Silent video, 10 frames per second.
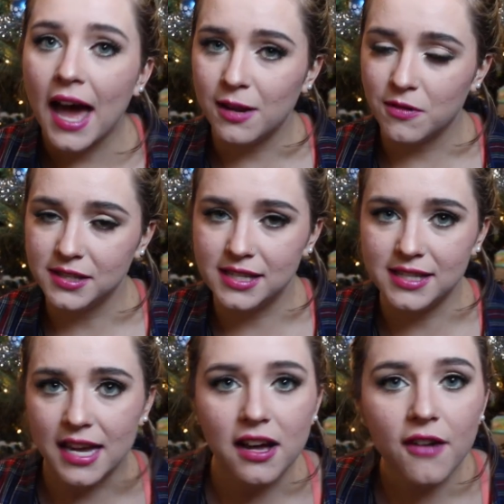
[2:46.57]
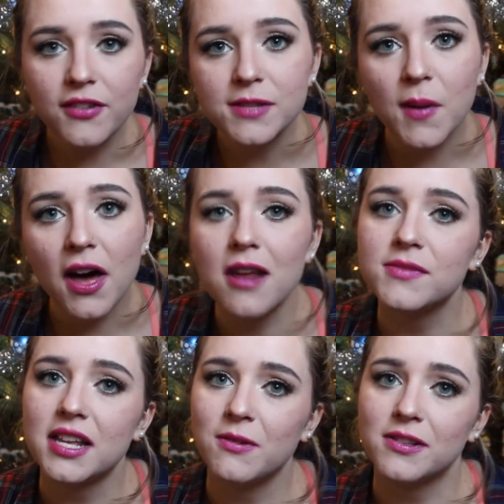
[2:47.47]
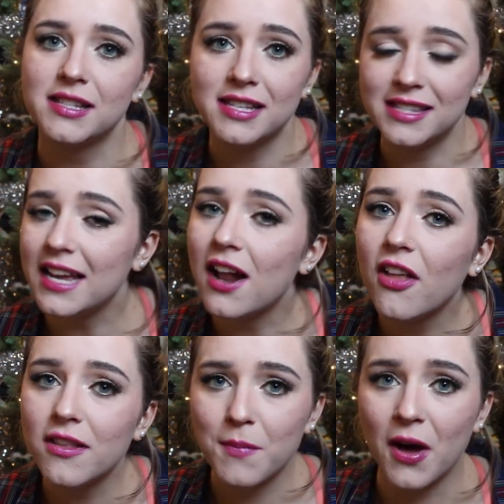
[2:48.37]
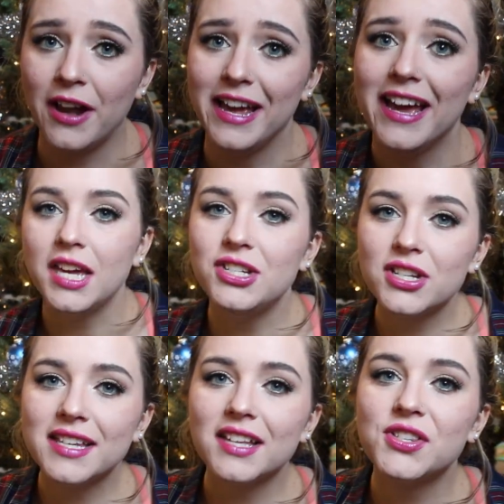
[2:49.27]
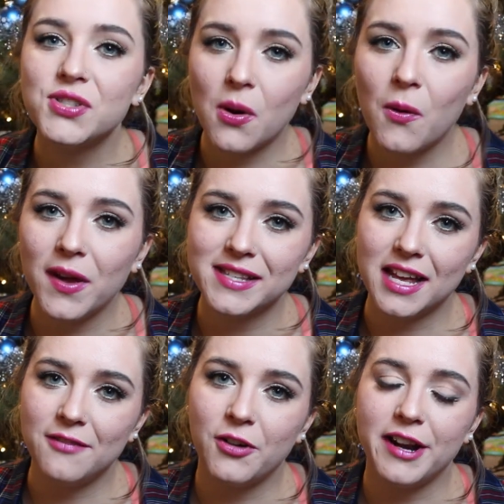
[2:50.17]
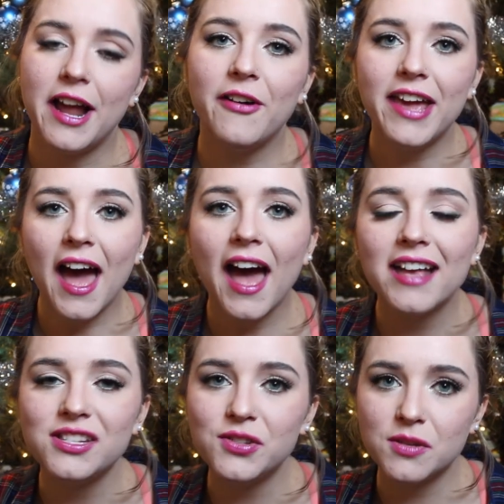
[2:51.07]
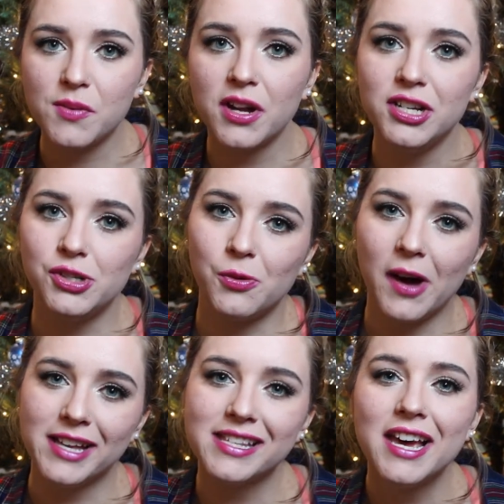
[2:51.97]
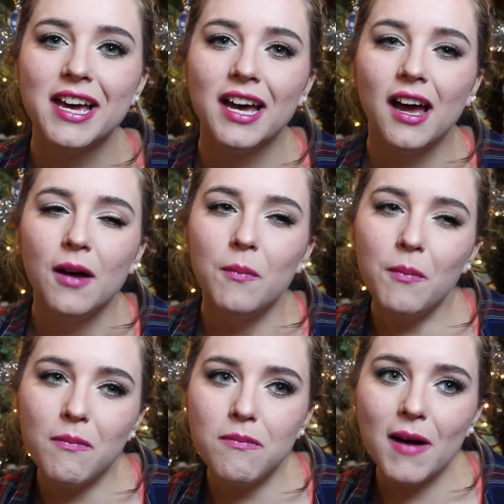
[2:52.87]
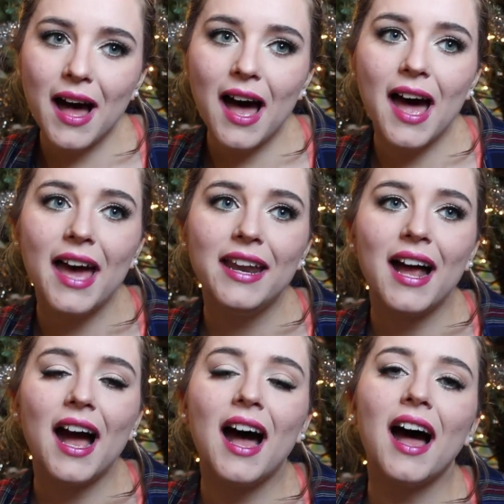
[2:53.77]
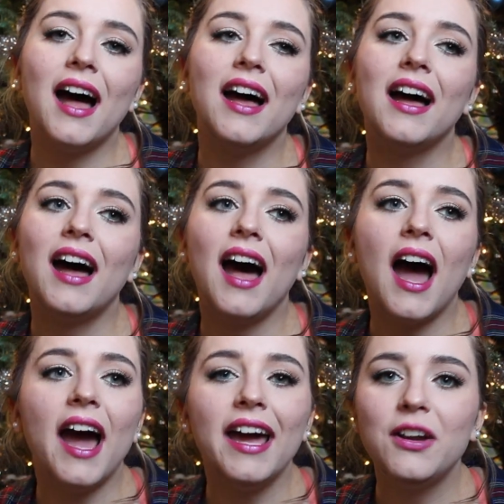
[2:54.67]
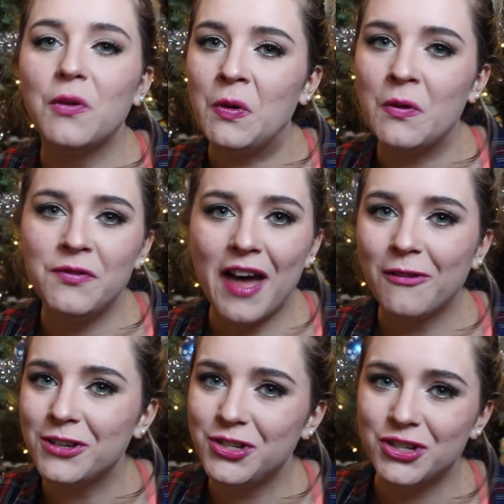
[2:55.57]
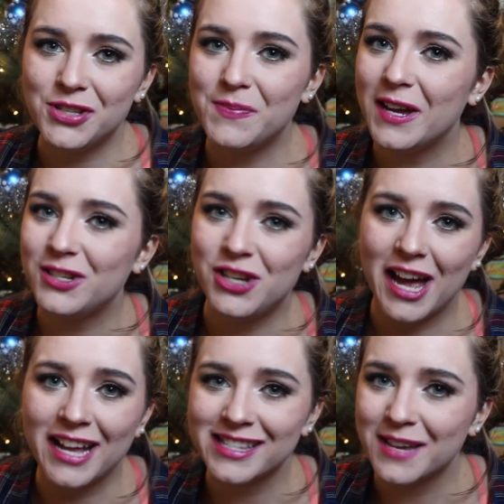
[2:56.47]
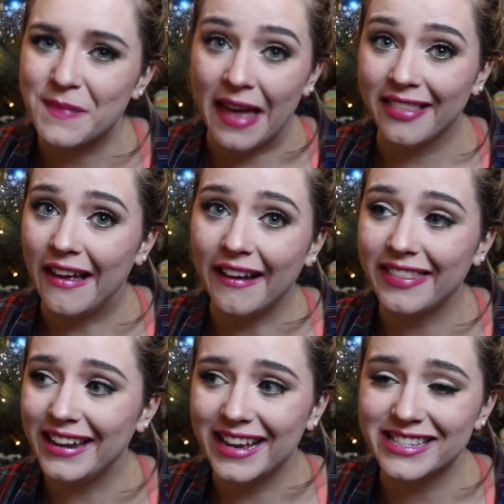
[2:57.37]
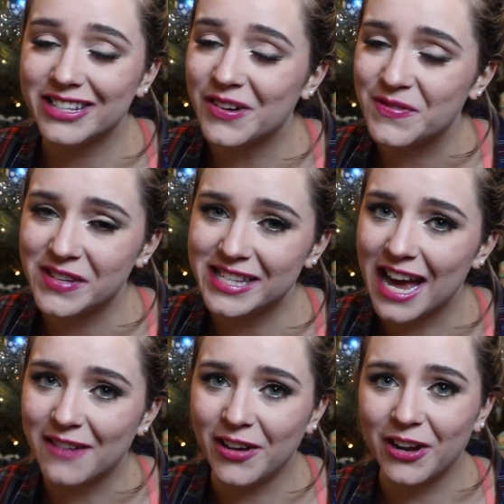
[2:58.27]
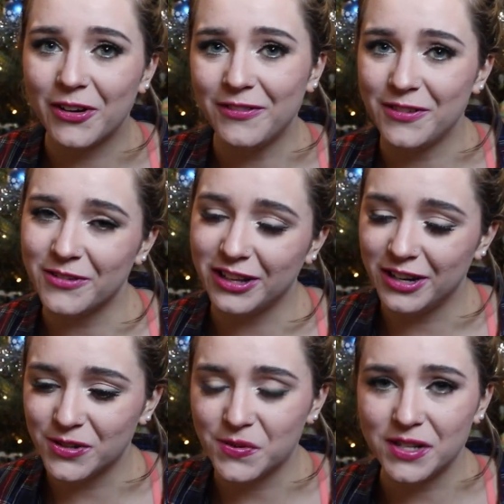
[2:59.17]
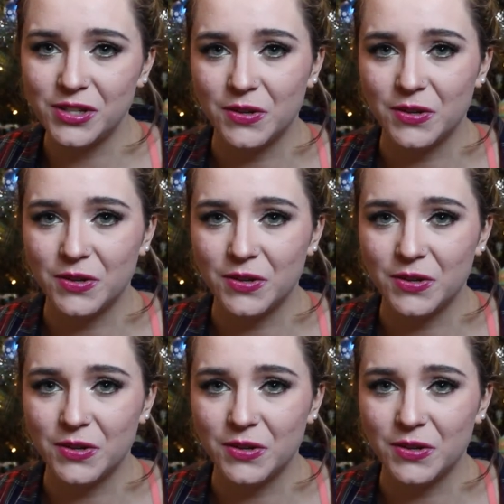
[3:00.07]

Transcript: and he wants to take off his bottoms and he wants to sit on the potty. He just gets so excited for it. Now, he has used the potty twice, but I don't know if that was just by chance, like by luck, that he had to go when we sat him on it, or if he really knows what he's